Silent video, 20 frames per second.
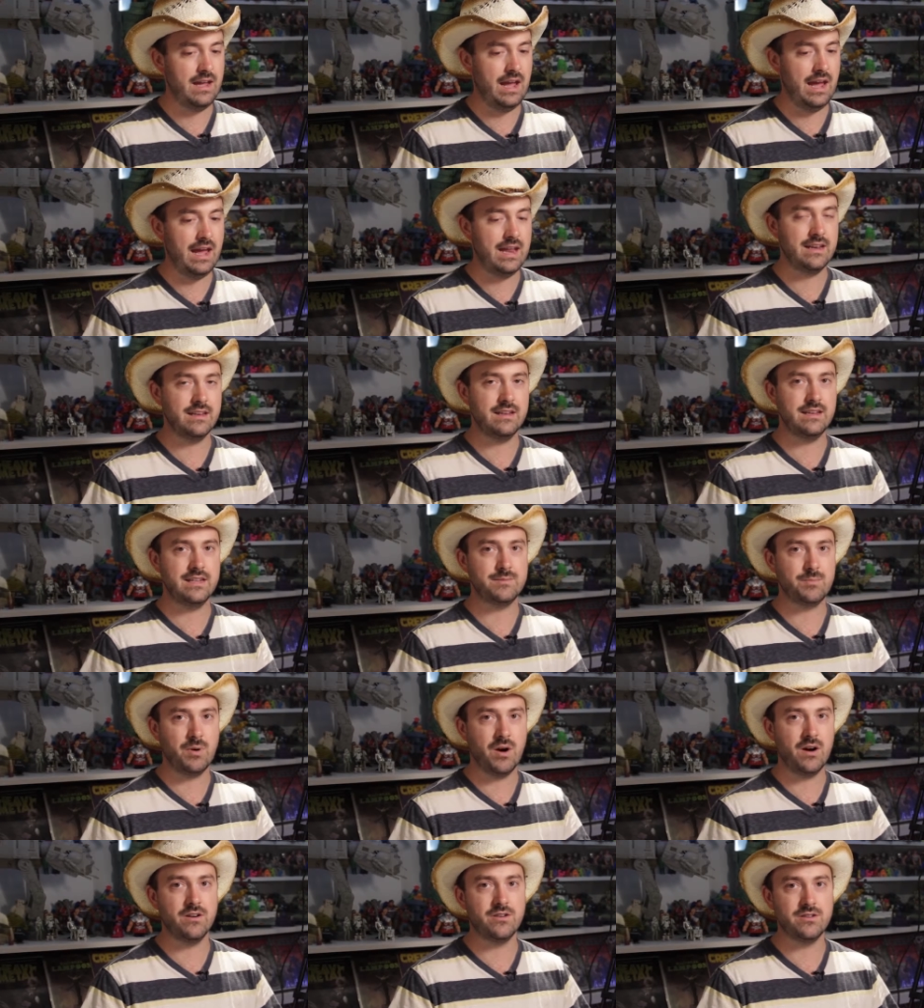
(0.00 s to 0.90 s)
and
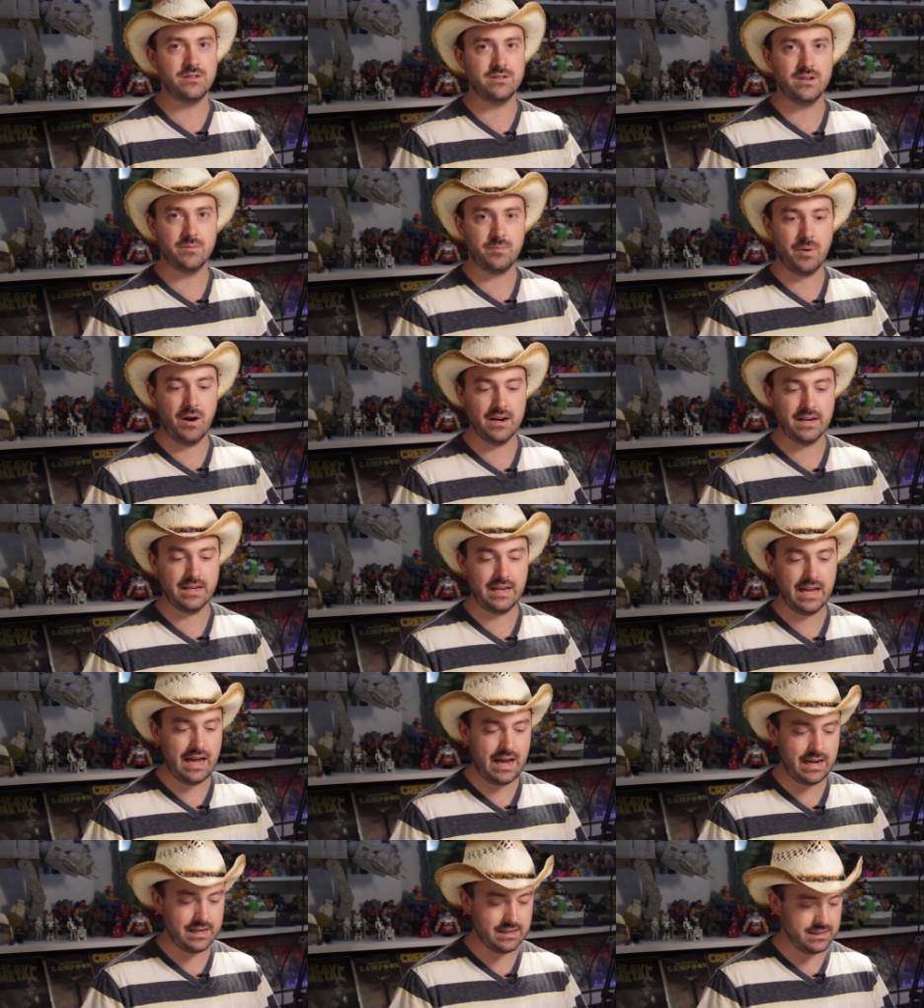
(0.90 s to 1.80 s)
his partner's a potted
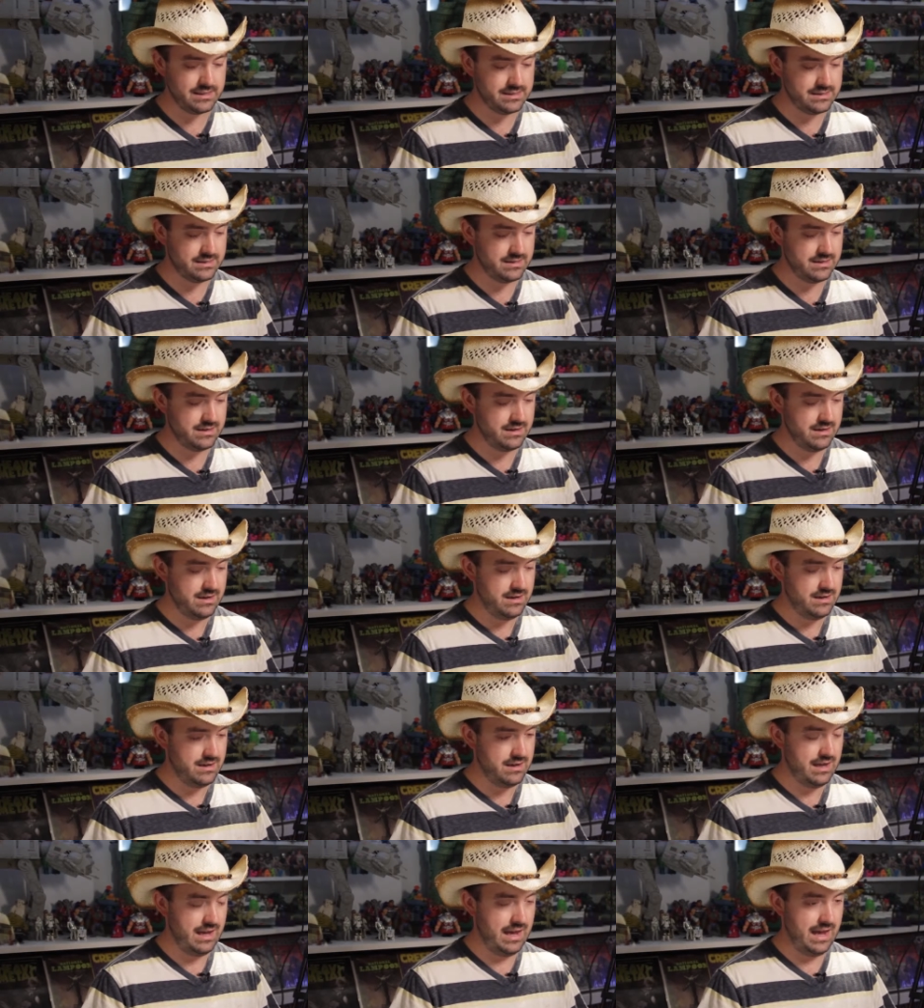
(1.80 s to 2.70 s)
cactus,
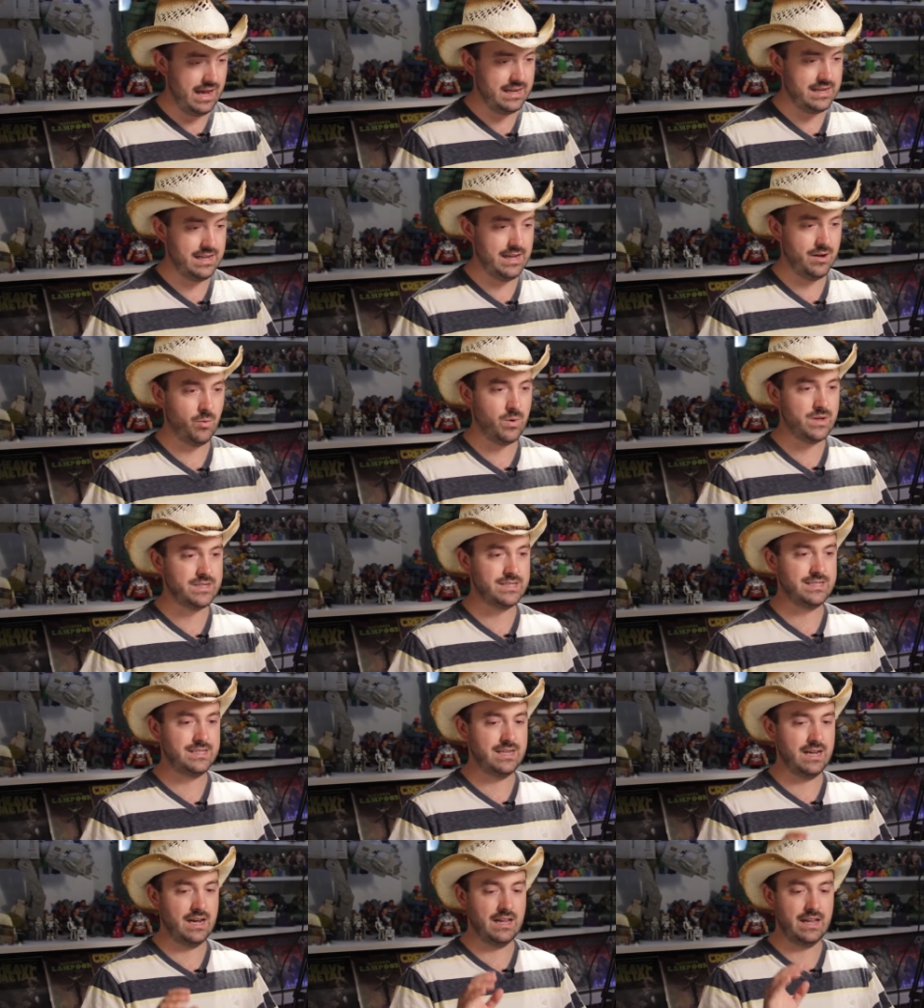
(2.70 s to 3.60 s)
and it
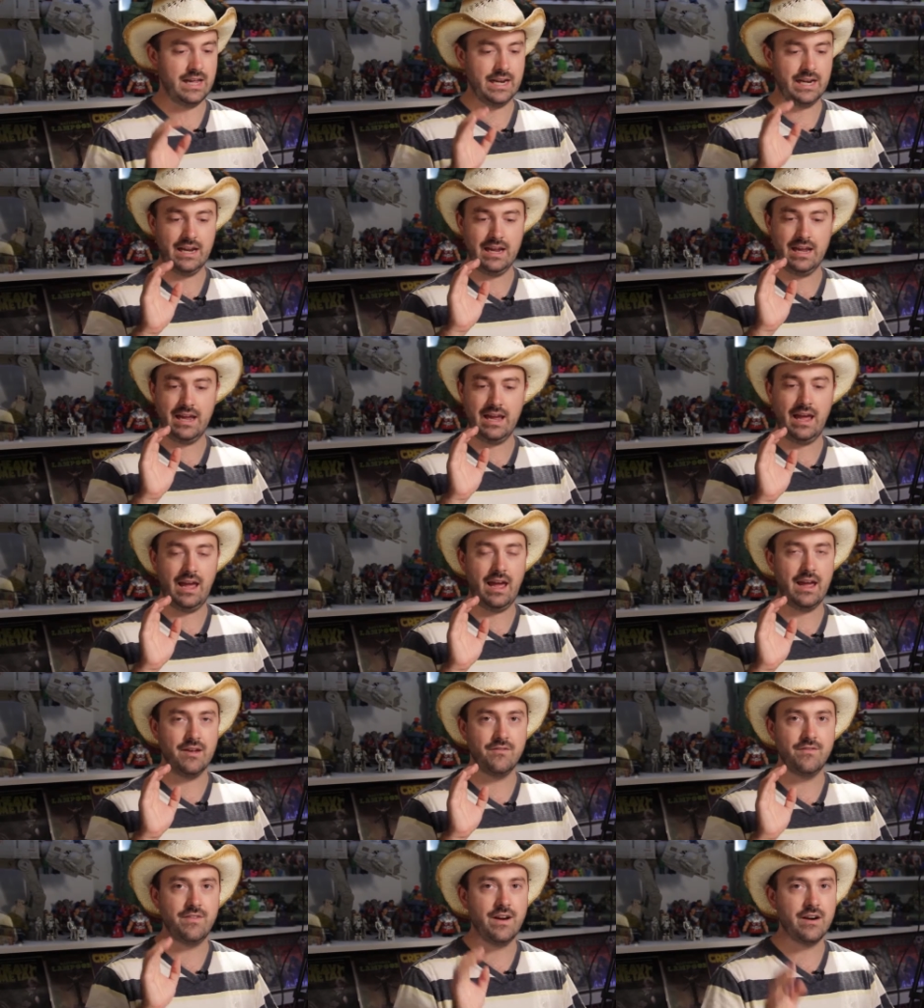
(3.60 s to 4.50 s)
was like
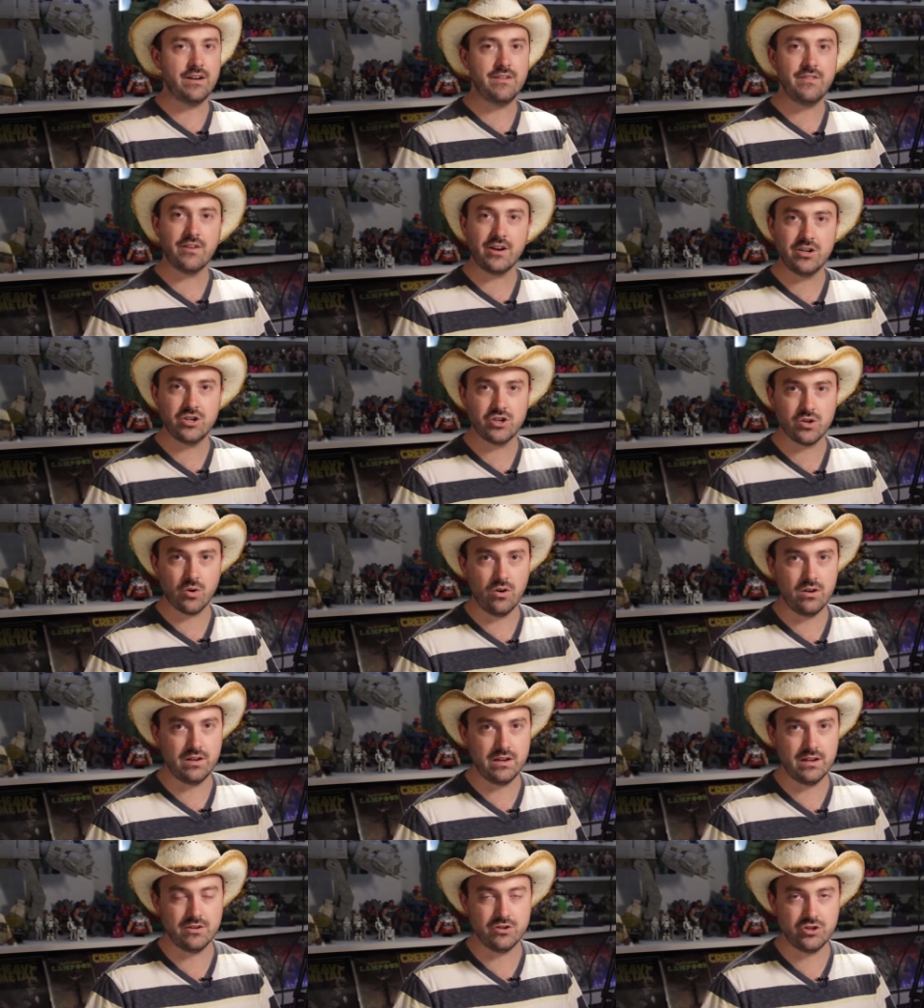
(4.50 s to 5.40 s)
a very very
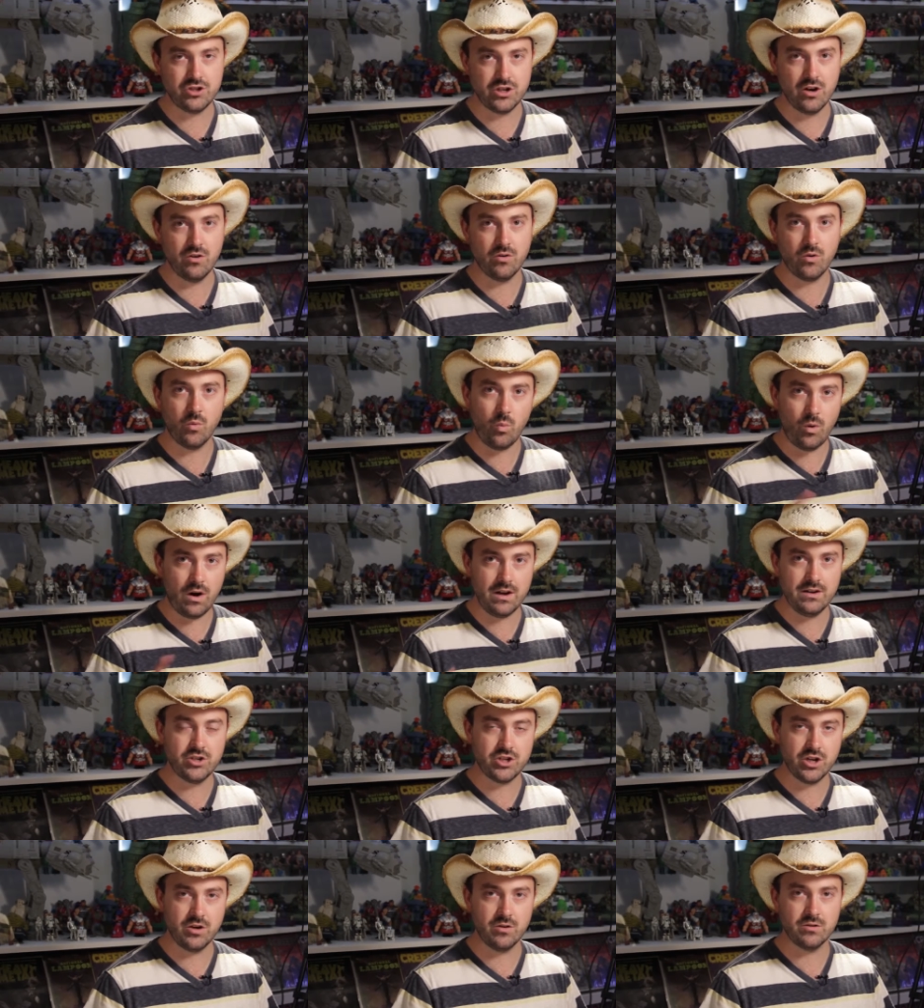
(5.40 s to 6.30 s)
short little joke,
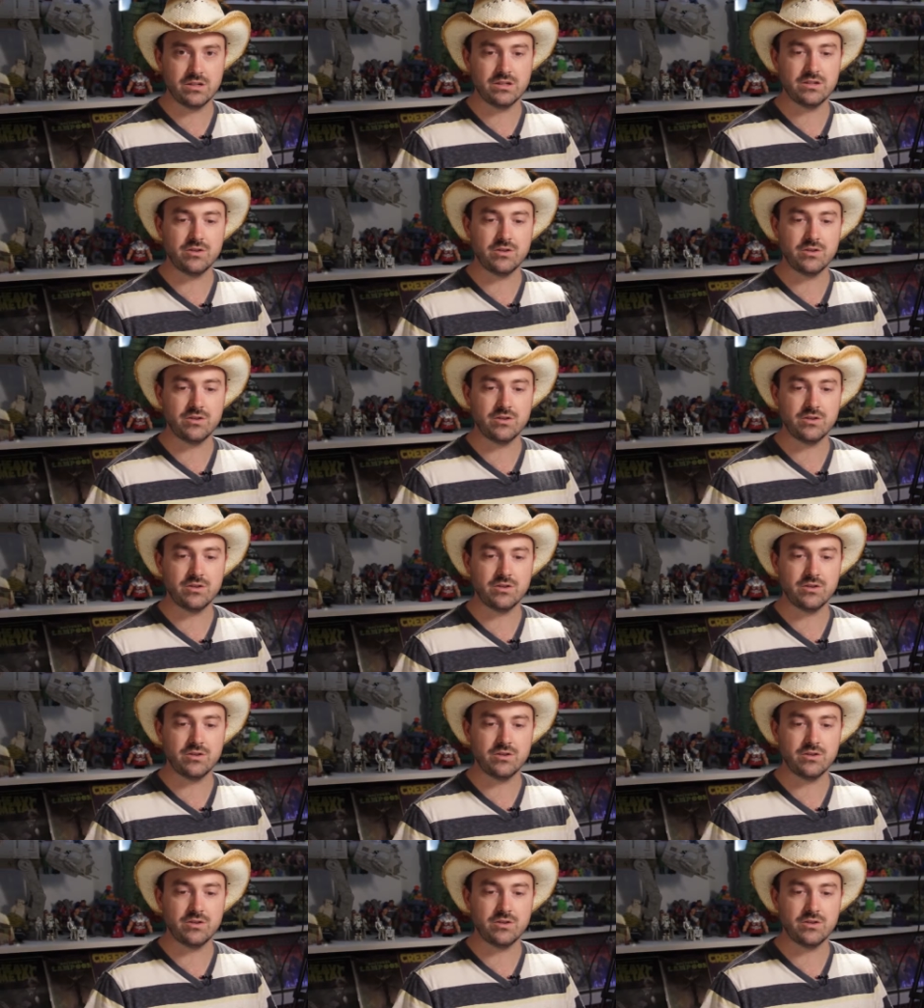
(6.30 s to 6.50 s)
one joke